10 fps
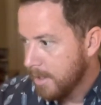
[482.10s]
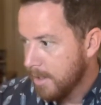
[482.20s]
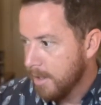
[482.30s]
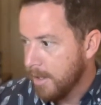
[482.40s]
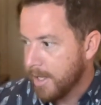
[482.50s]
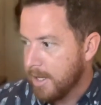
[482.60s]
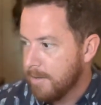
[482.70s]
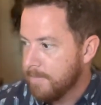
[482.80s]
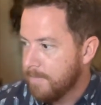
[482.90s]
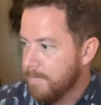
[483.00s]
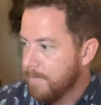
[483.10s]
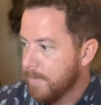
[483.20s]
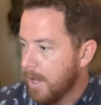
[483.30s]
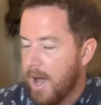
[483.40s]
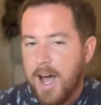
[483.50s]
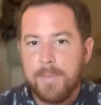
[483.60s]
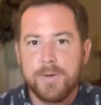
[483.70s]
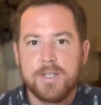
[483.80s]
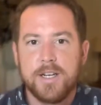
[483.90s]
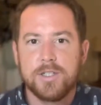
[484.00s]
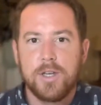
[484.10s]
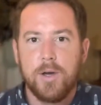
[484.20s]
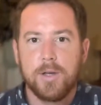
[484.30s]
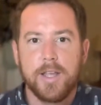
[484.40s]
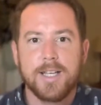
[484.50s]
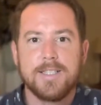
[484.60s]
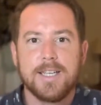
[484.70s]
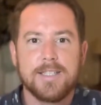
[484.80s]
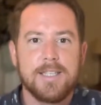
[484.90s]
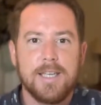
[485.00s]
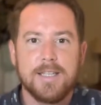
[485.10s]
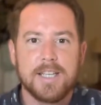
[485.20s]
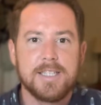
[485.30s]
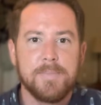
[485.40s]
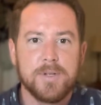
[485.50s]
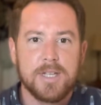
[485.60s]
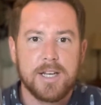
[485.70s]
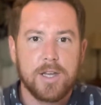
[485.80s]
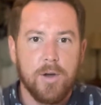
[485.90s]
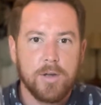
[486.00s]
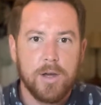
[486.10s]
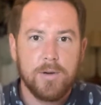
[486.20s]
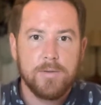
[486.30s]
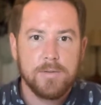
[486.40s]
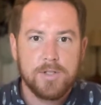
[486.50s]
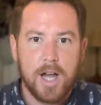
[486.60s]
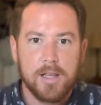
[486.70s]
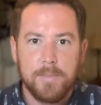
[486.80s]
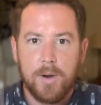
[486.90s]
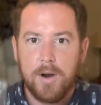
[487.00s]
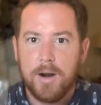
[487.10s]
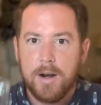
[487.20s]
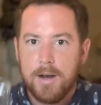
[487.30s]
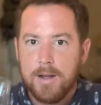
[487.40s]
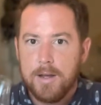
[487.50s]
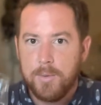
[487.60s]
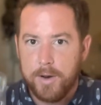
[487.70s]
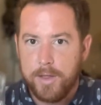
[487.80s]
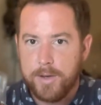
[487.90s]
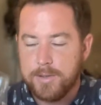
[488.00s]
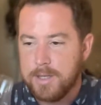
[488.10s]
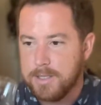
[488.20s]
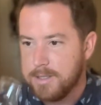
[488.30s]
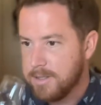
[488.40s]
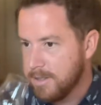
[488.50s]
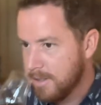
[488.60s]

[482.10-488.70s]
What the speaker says: like a high percentage cocoa, like a 60% cocoa chocolate bar. One of those.